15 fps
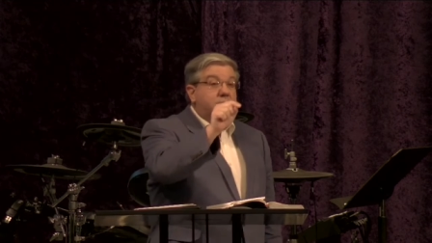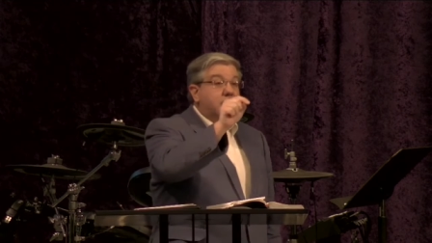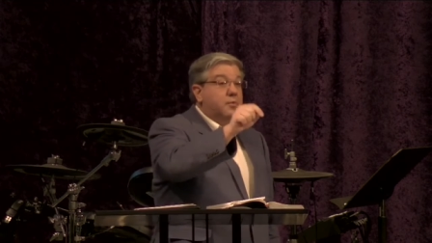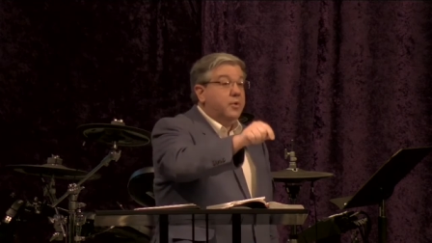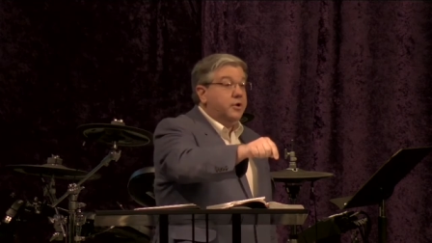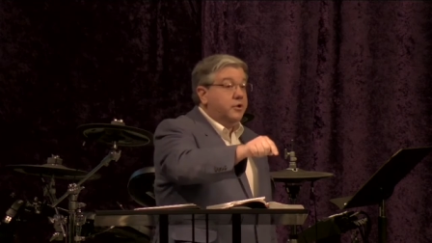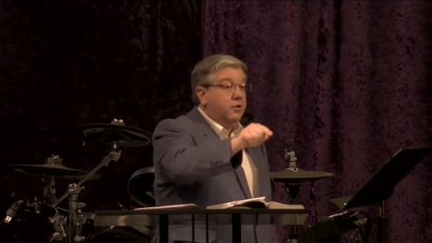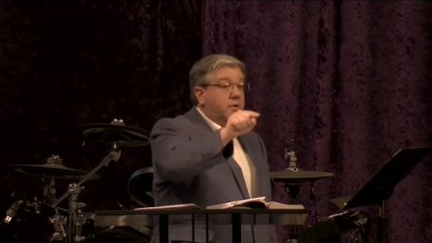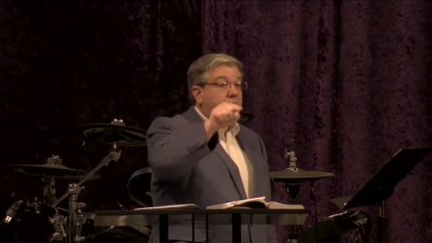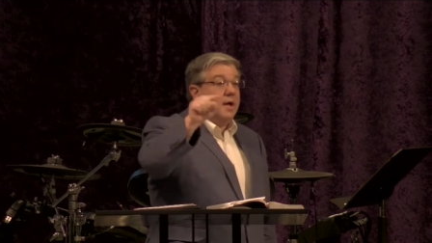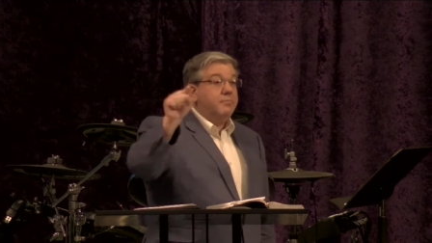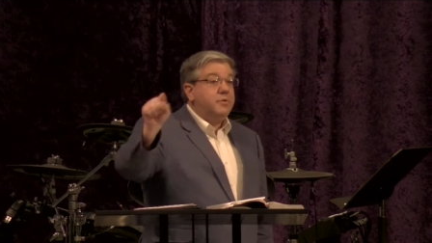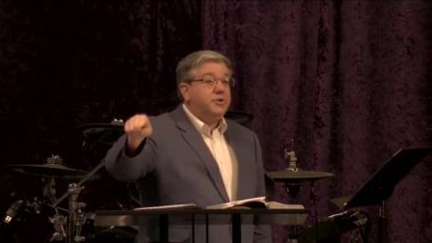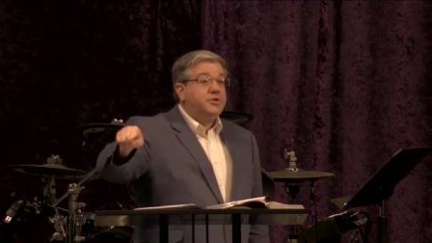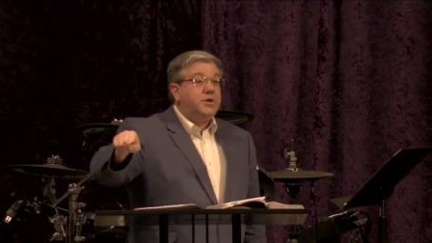that when you
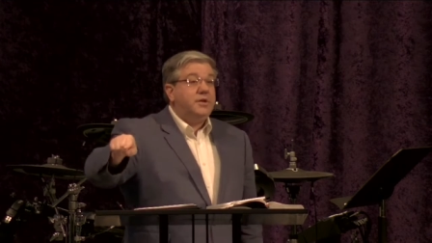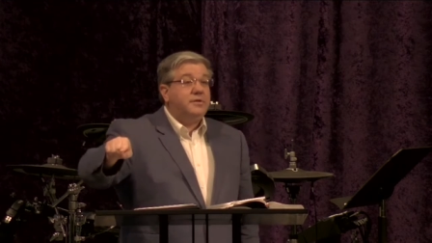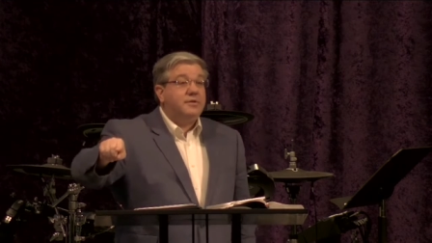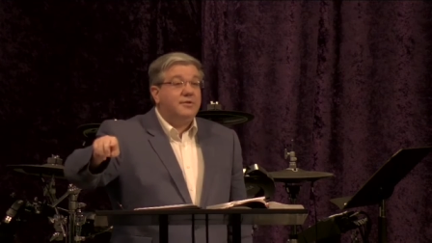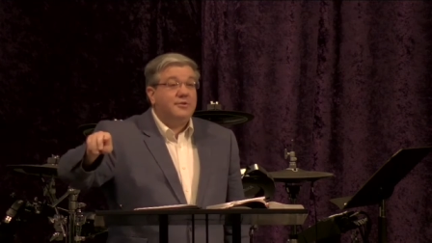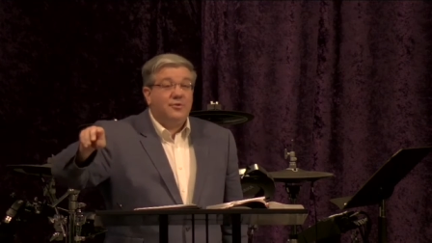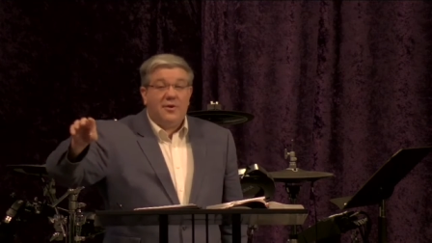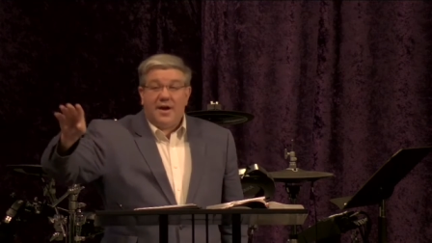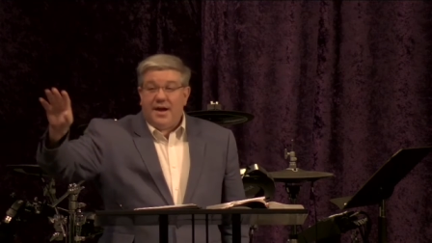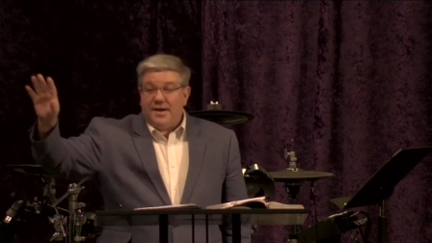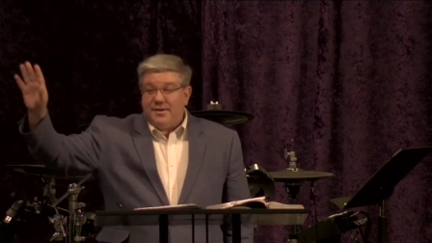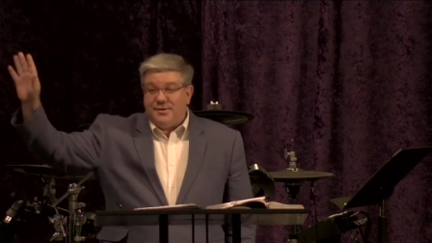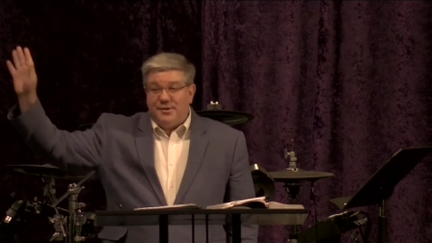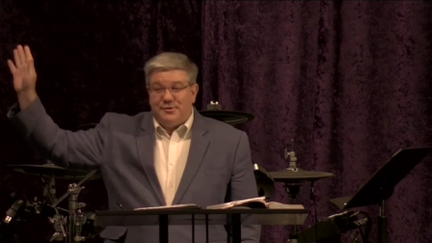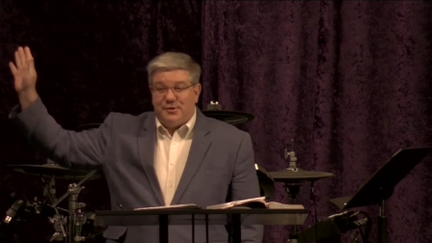come to Jesus
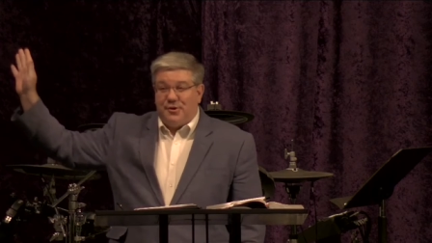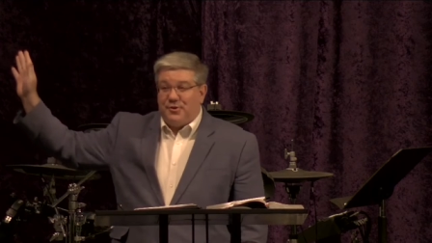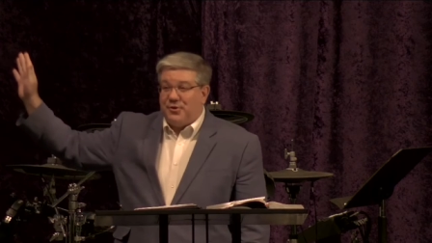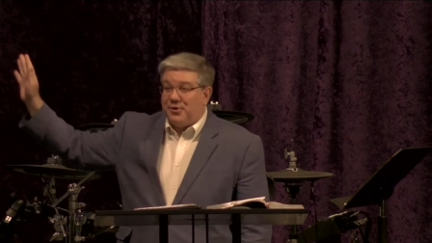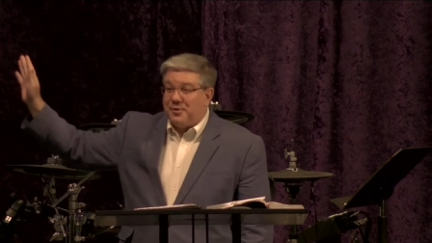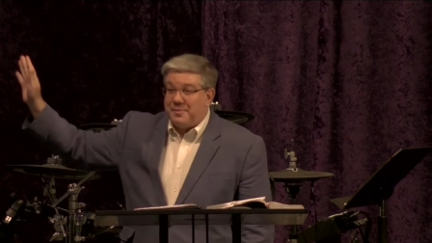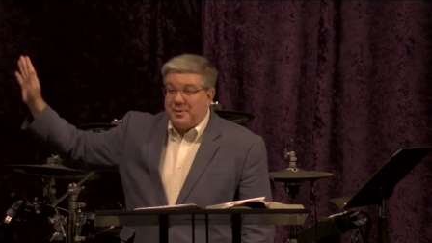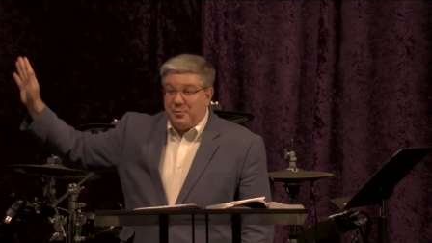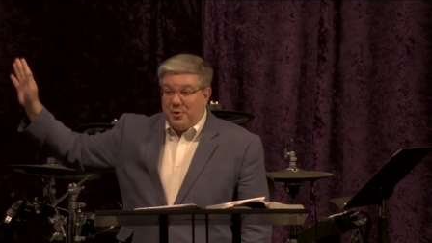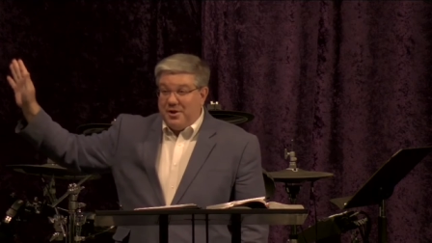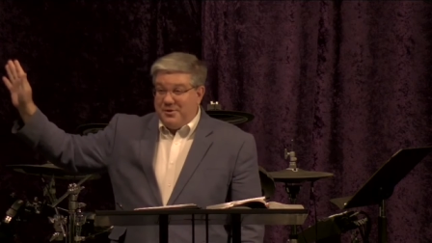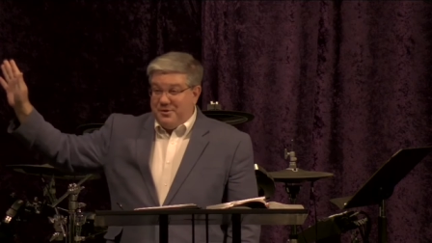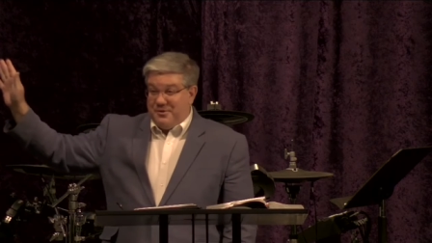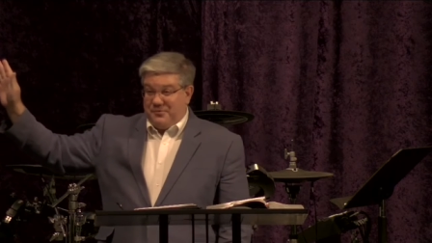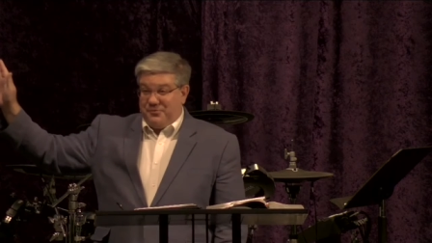Christ, it's all going to be
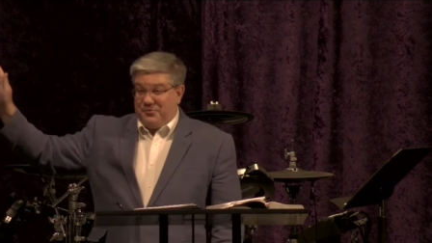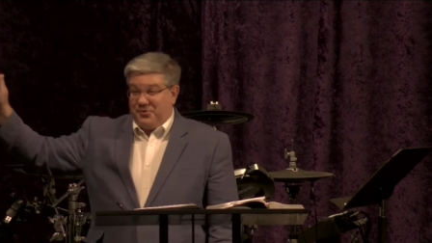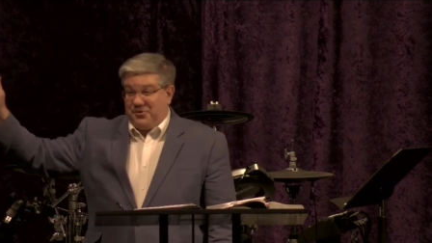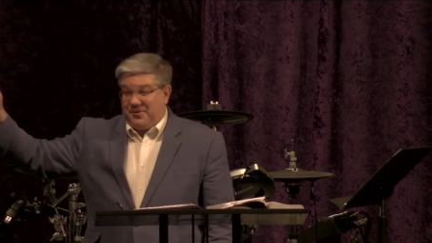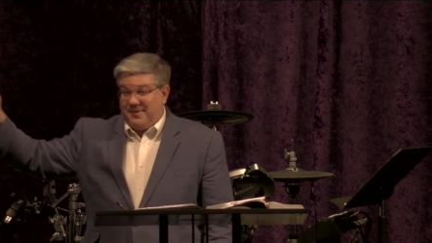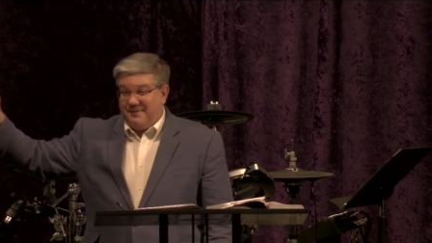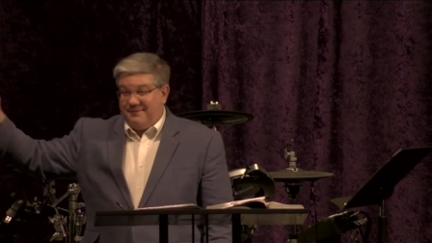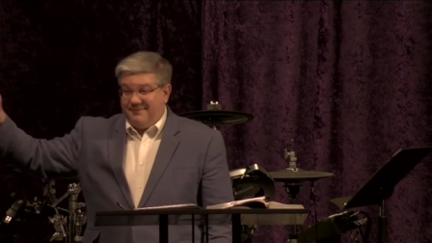wonderful.